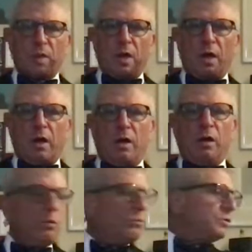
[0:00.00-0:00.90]

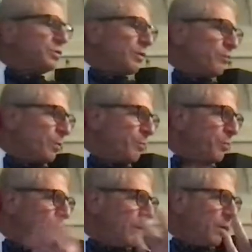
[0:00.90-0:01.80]
a
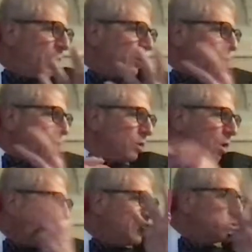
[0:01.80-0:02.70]

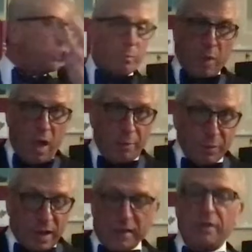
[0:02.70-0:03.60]
large
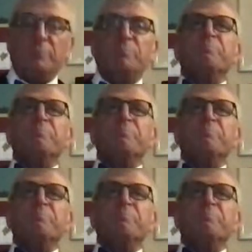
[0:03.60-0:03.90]
republic,